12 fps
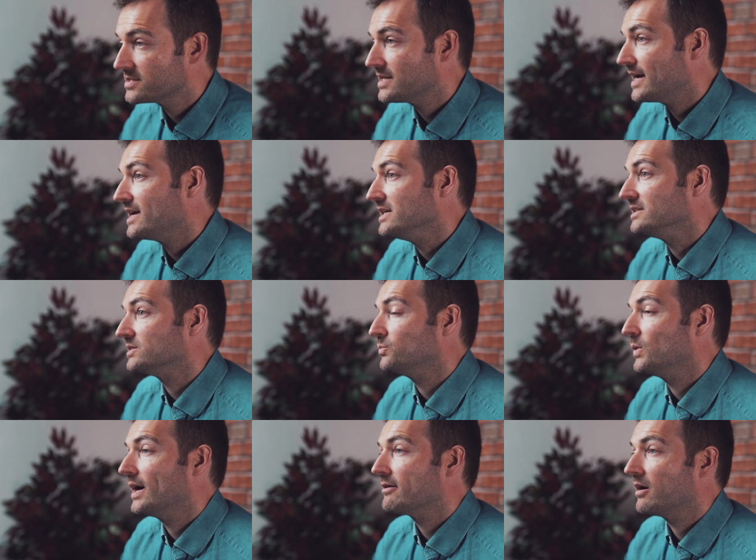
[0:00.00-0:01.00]
days
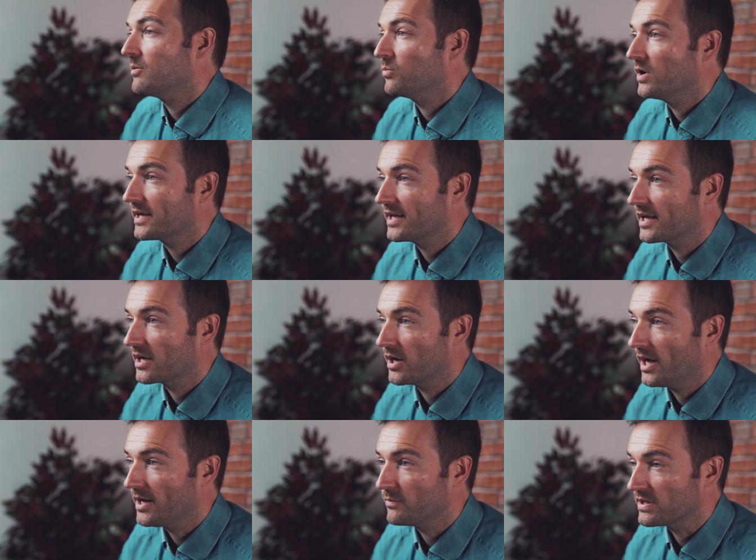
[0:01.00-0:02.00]
where I'm working
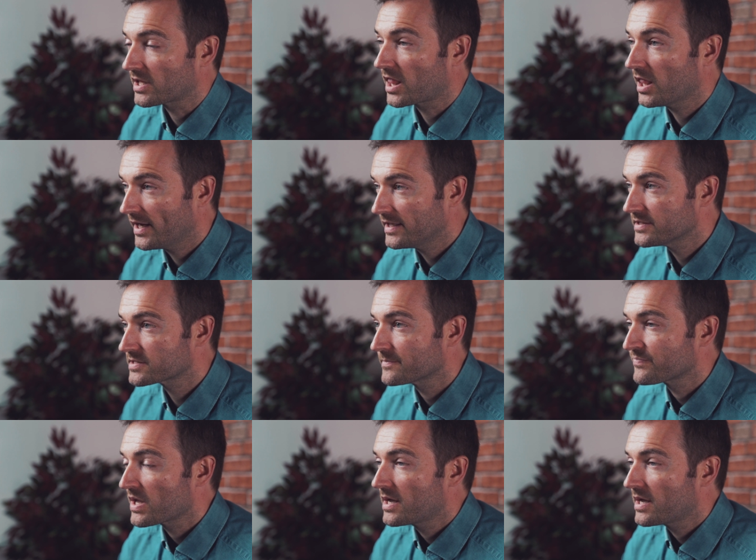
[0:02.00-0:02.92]
uh, with clients,